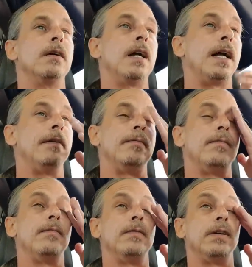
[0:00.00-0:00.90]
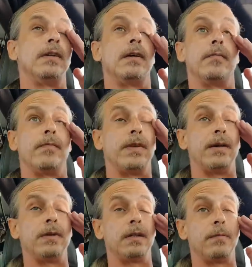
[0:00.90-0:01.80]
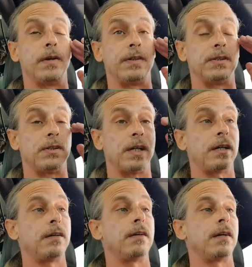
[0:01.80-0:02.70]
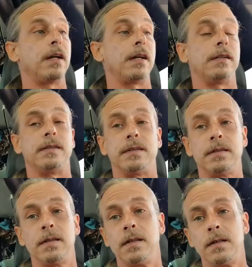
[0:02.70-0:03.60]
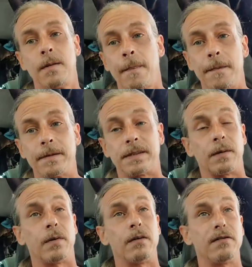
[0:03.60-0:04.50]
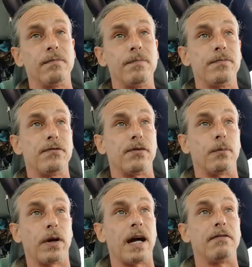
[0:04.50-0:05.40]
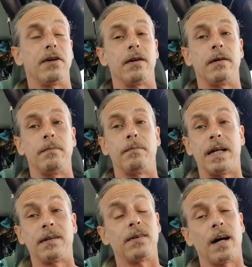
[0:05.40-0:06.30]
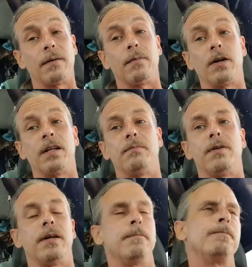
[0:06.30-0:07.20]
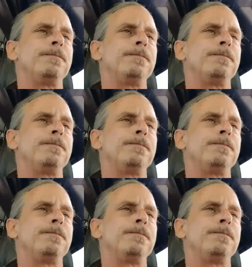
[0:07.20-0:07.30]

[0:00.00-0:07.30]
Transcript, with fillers: And you know, they would come on the train and some of them from what I've heard make a lot of money, but